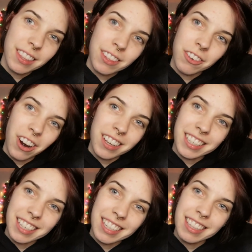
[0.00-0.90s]

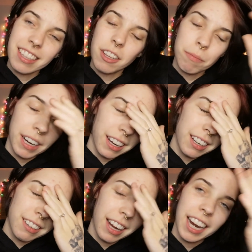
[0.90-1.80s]
Crossing... Oh my god,
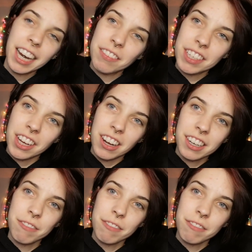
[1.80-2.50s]
I can't even talk.